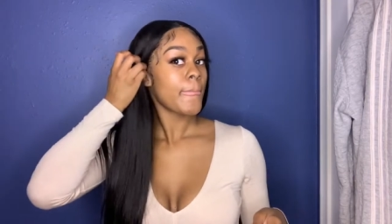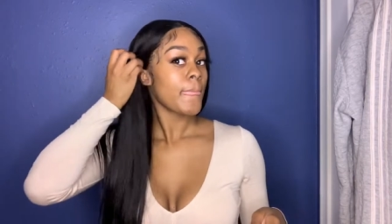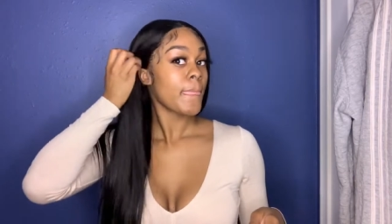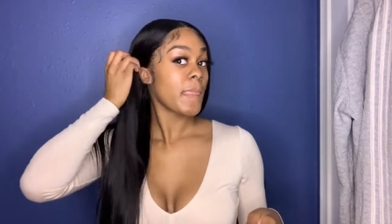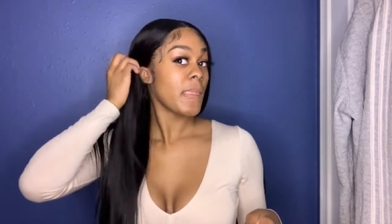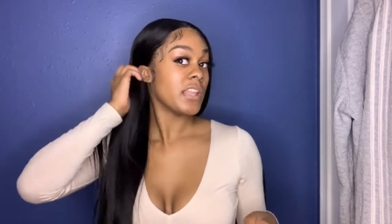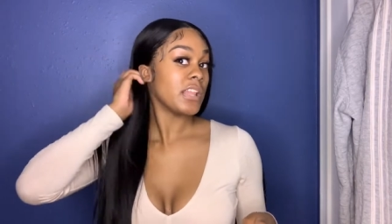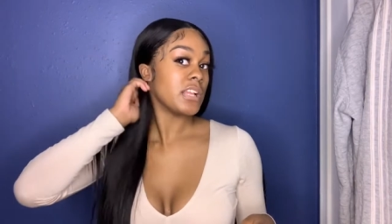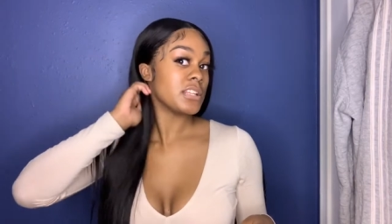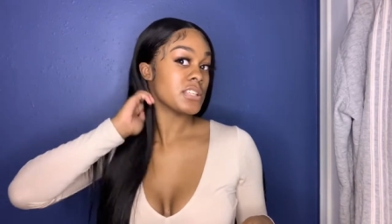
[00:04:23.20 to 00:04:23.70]

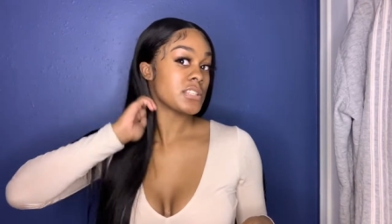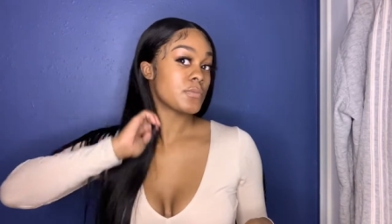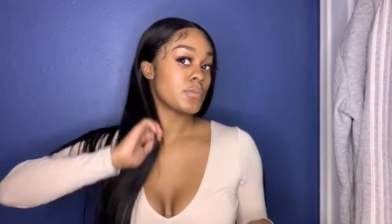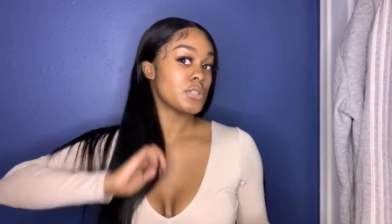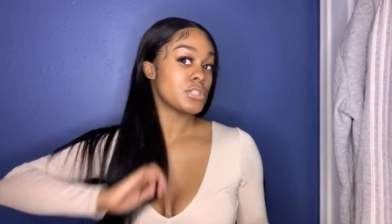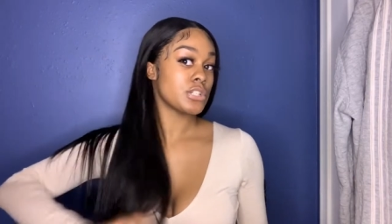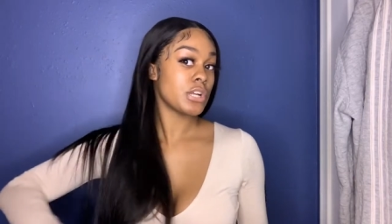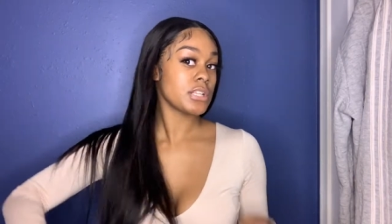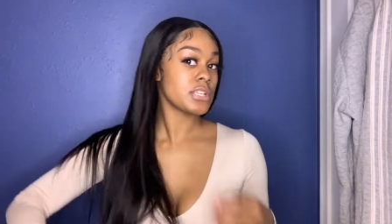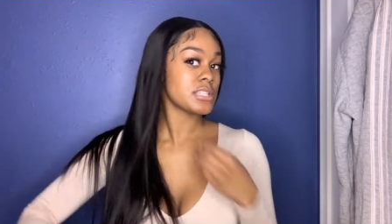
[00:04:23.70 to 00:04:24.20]
and I just
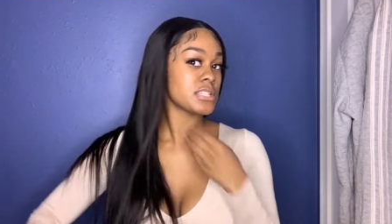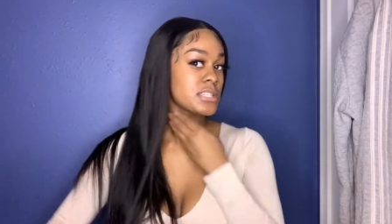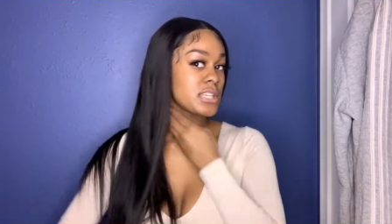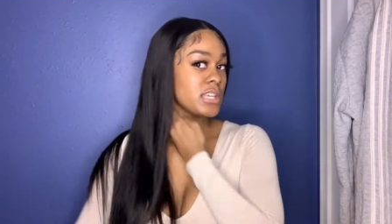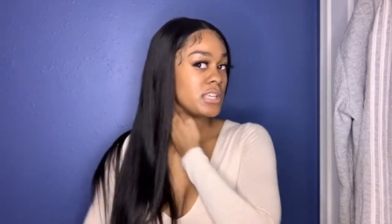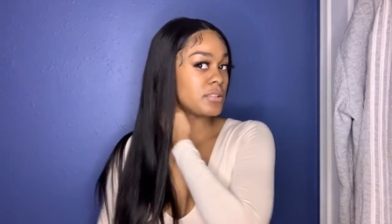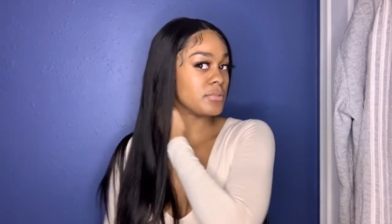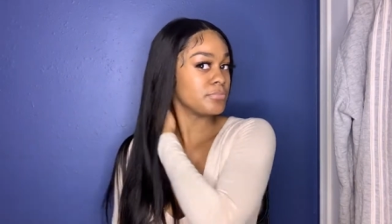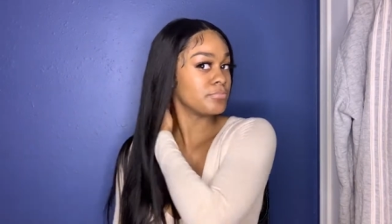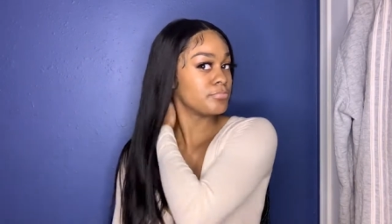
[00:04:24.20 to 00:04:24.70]
want y'all to
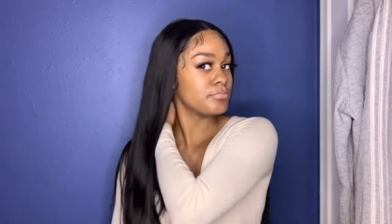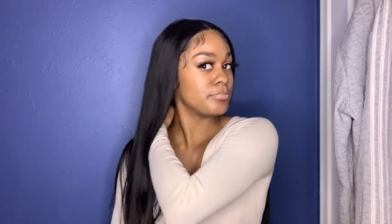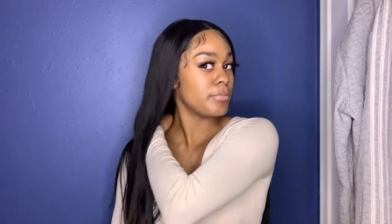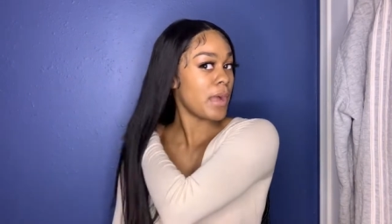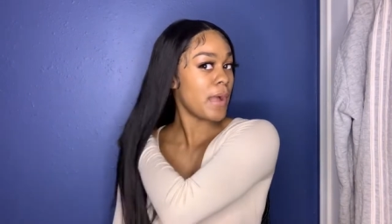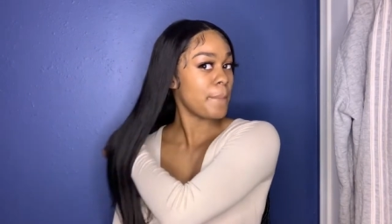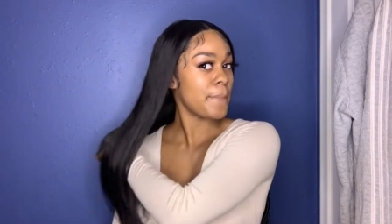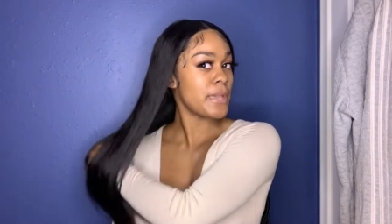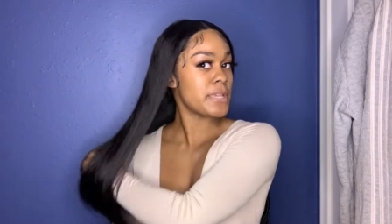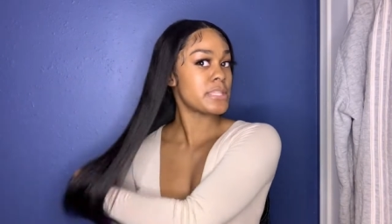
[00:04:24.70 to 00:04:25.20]
see
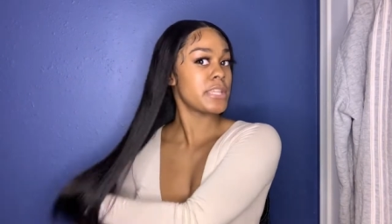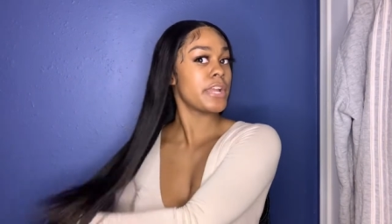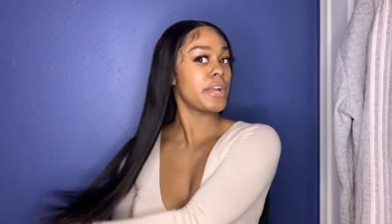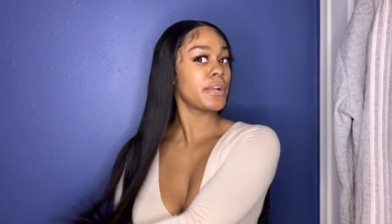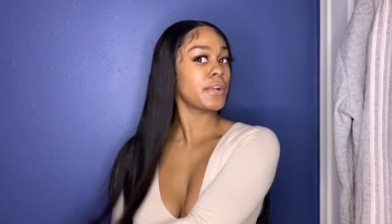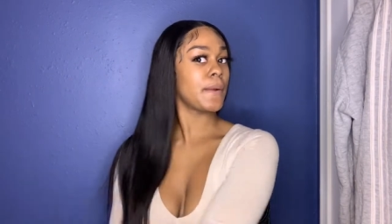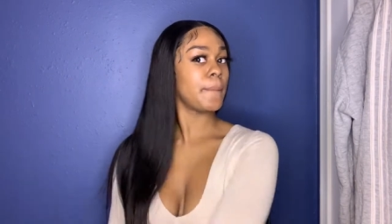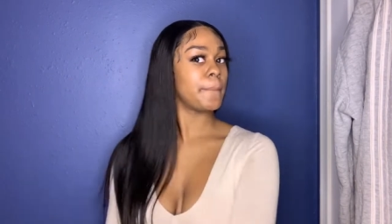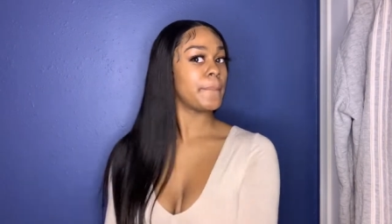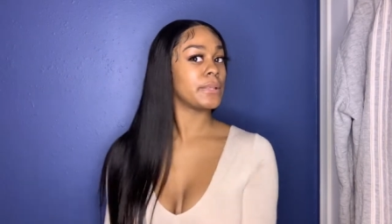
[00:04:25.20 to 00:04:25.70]
Bombass Hair
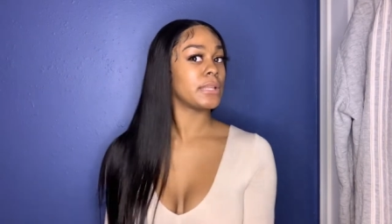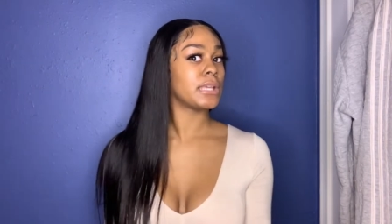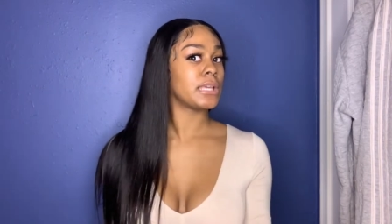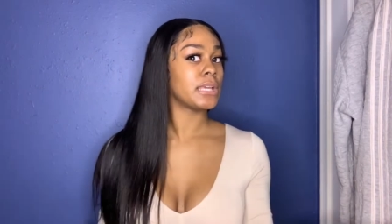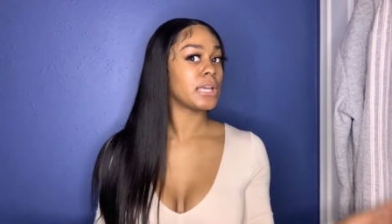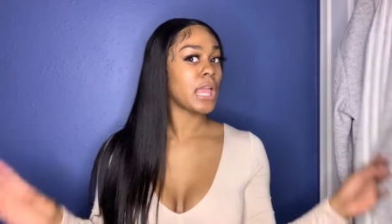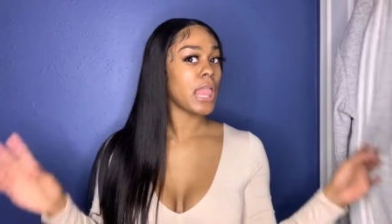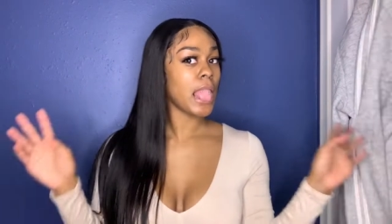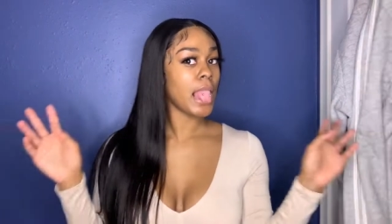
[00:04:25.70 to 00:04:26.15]
Company.